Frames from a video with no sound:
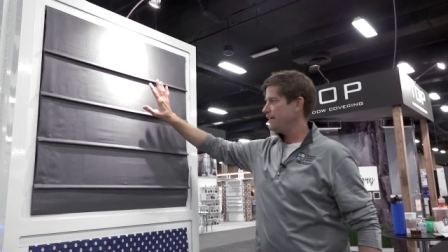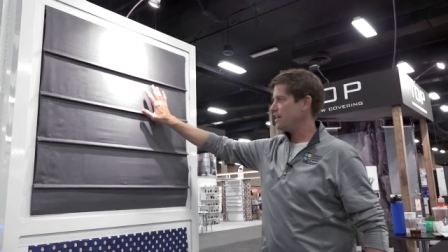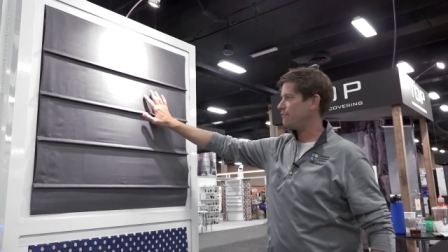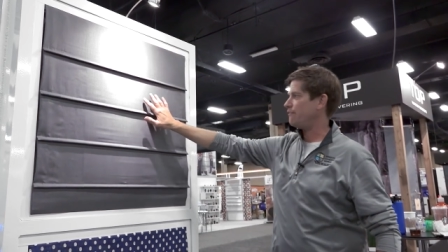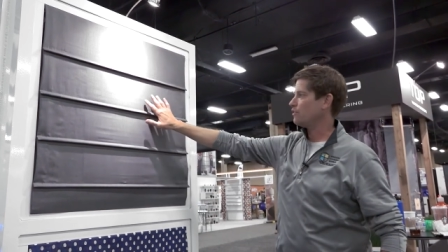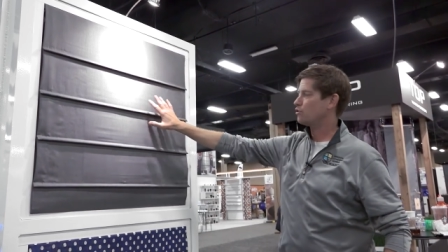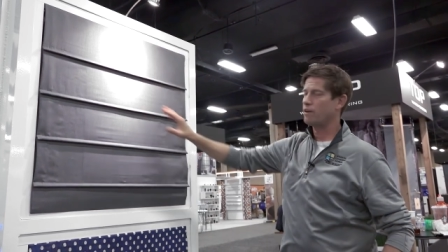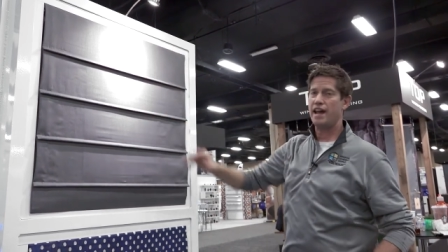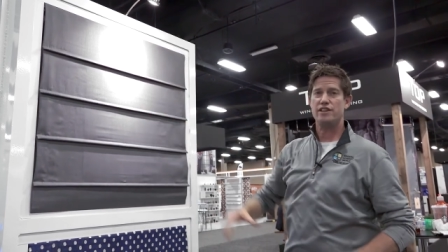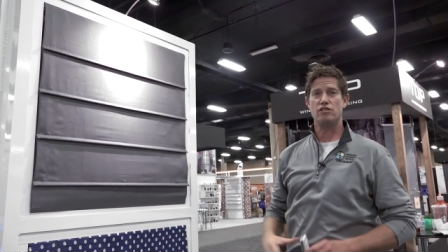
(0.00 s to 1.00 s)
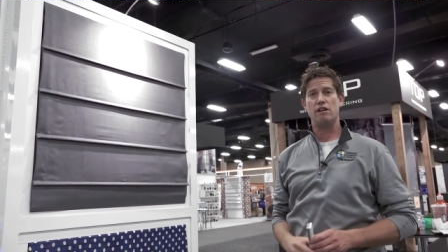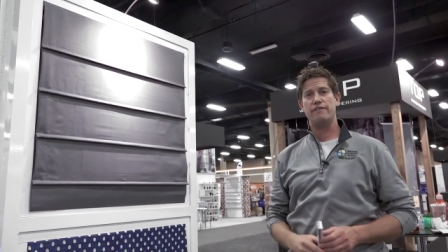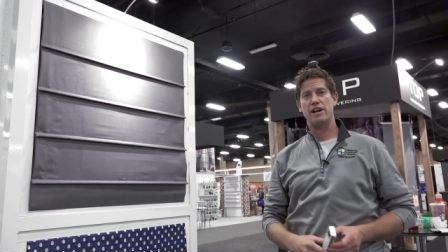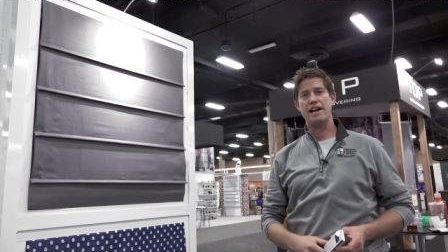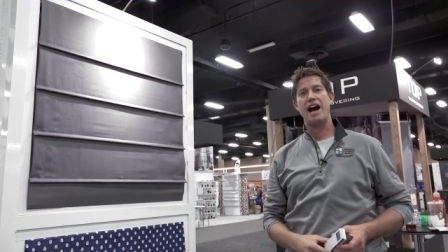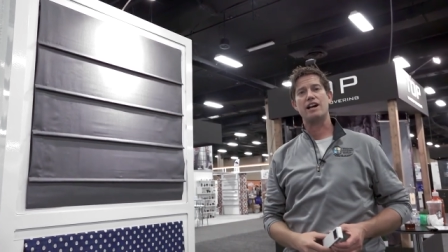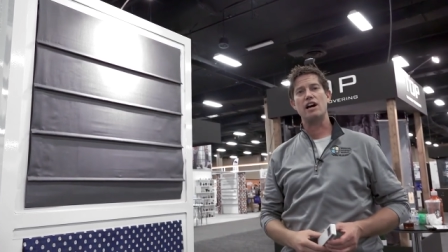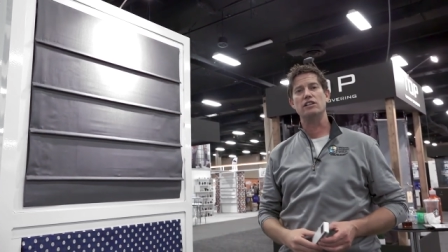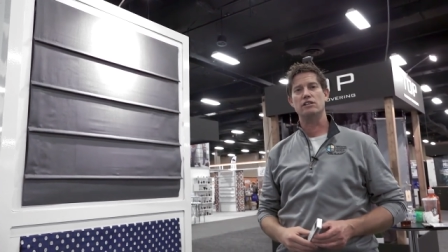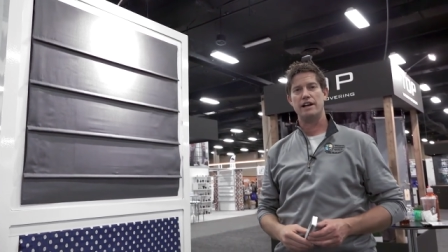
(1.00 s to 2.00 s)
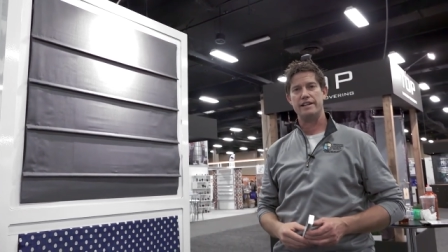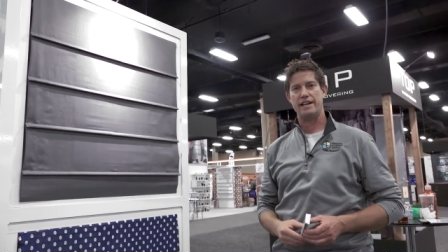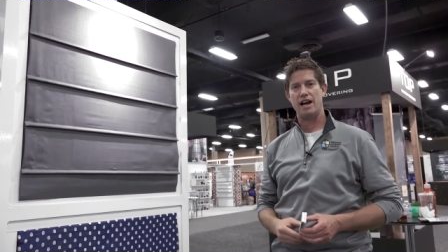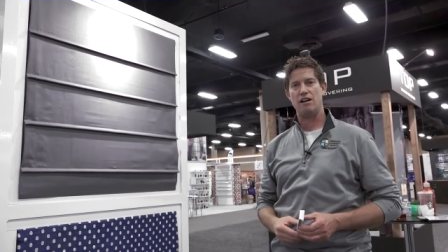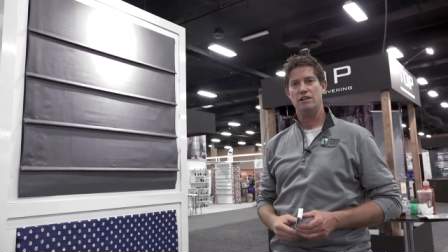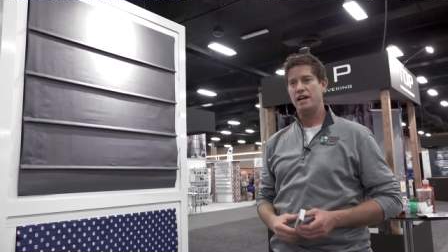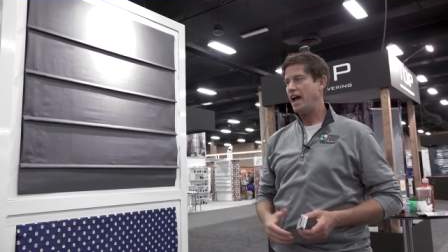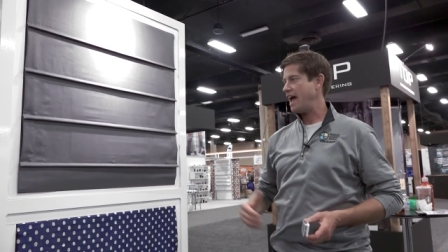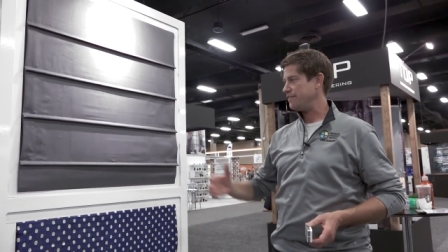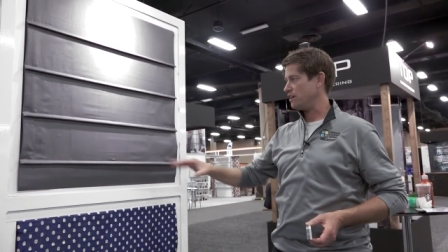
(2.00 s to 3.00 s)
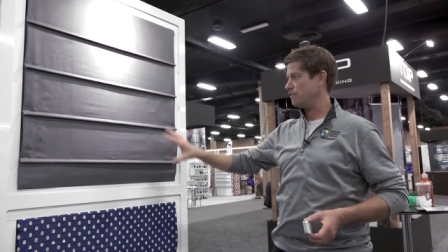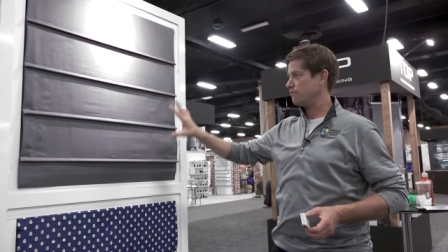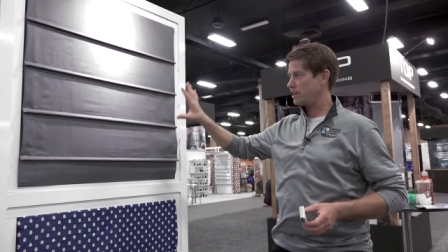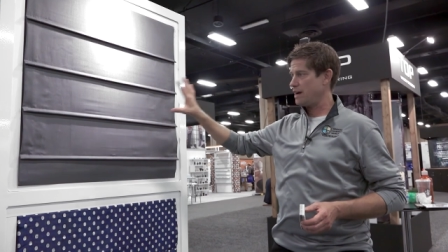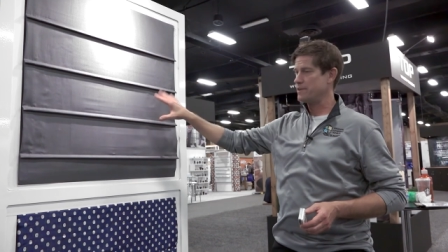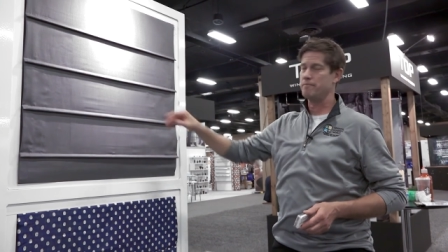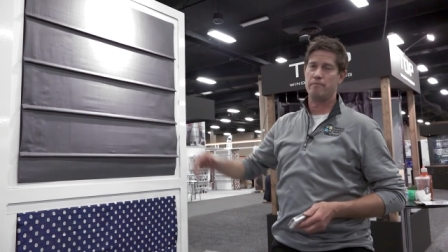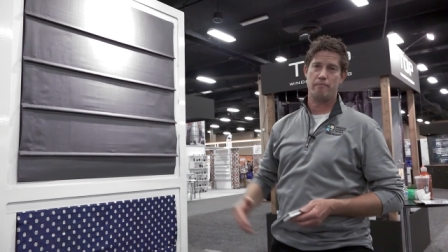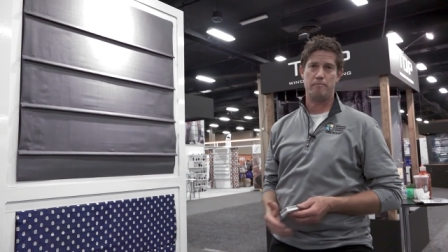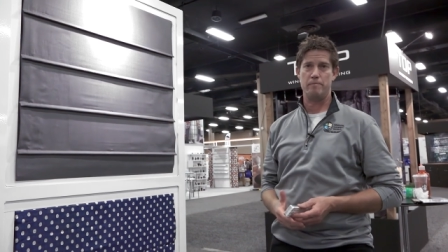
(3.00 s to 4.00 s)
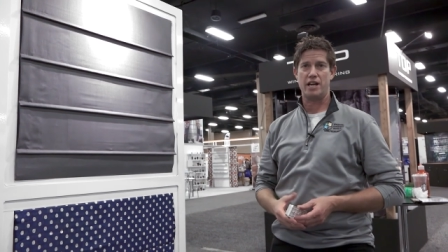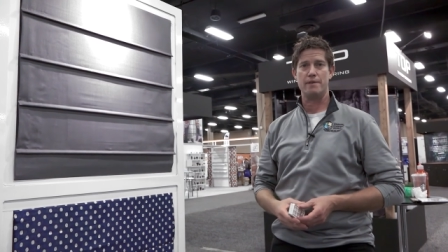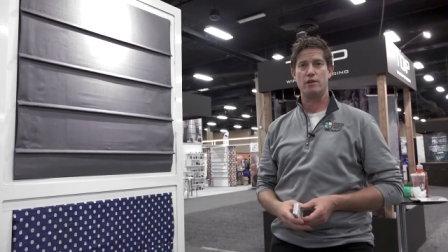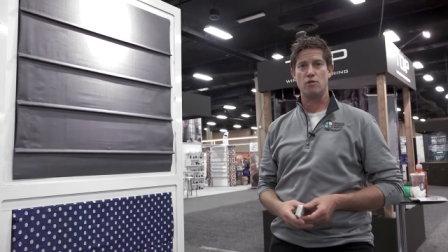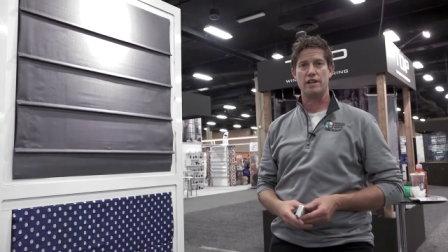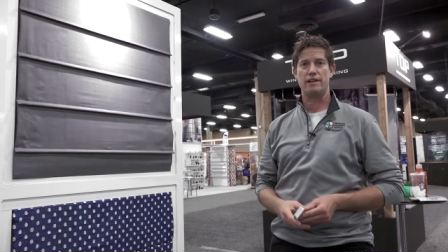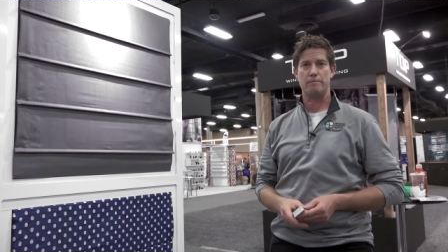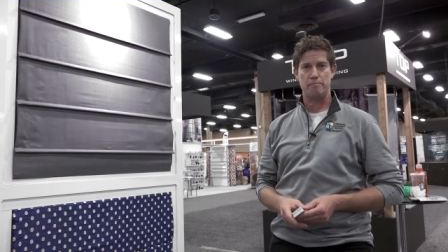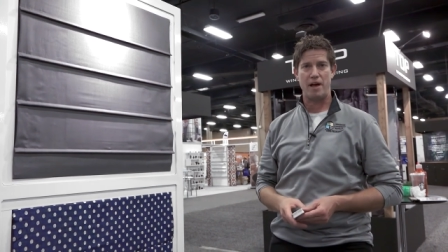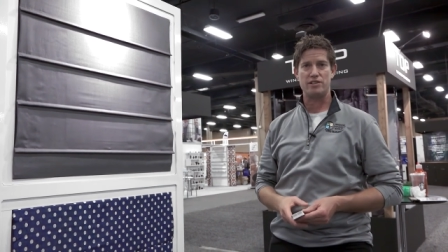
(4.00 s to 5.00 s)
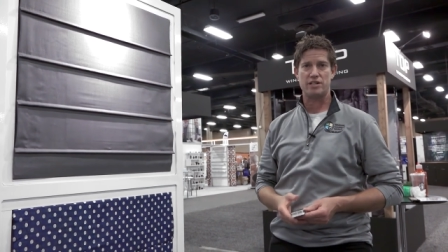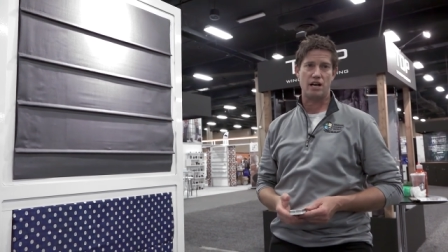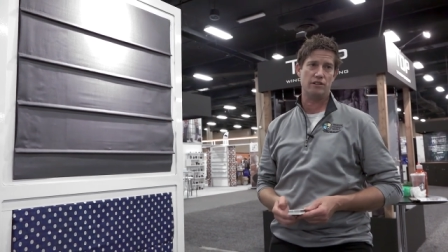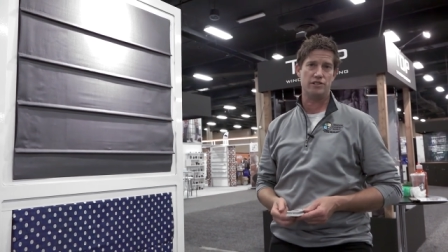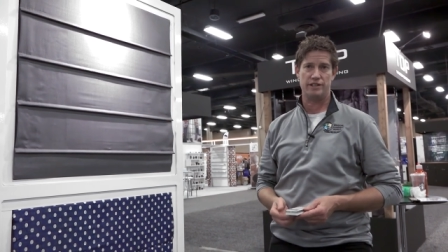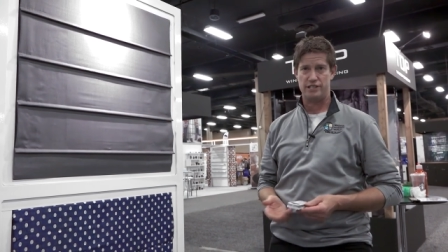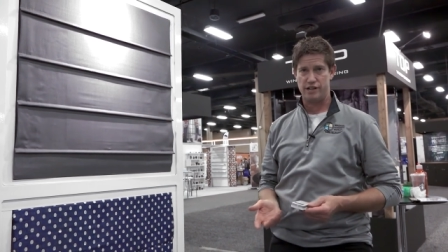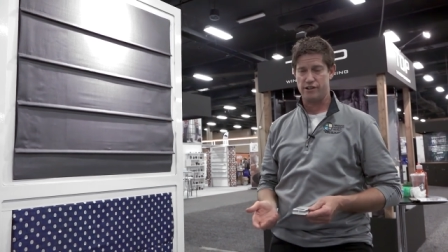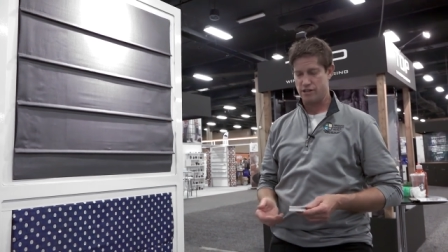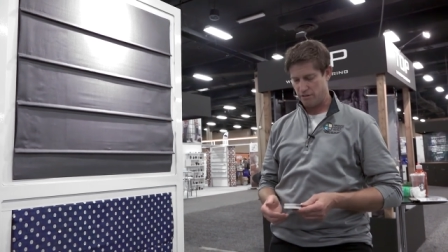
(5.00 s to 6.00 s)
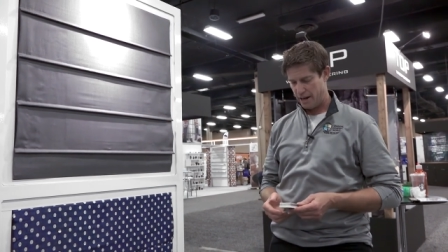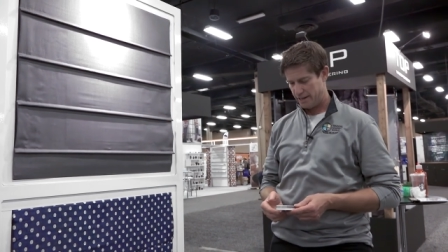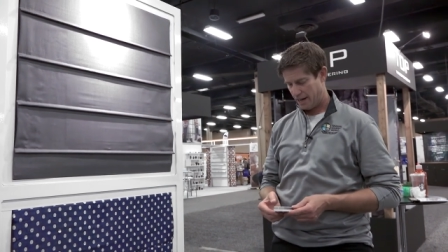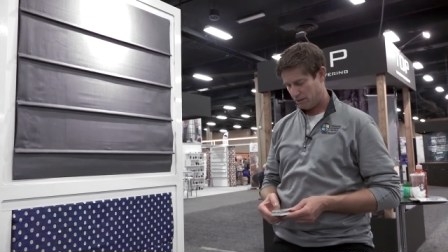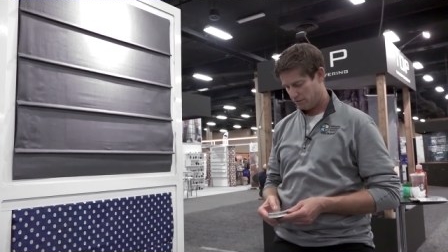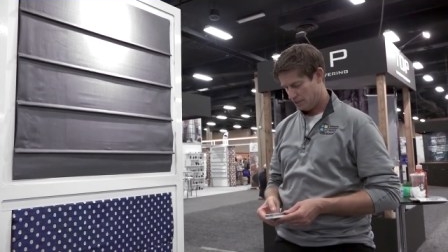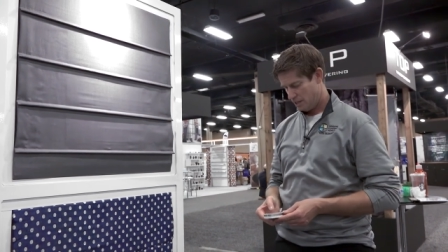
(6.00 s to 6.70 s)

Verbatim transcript: It, grays are a very hot color right now, and they're coming, becoming one of the best colors interior right now.